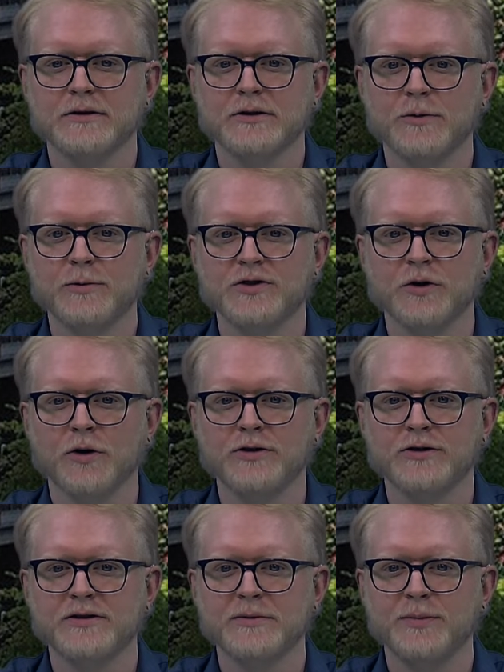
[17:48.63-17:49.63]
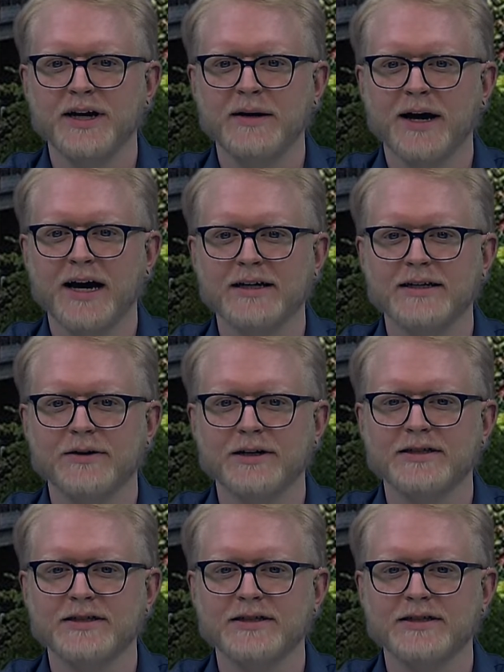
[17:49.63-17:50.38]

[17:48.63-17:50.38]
who was ordered to pay back nearly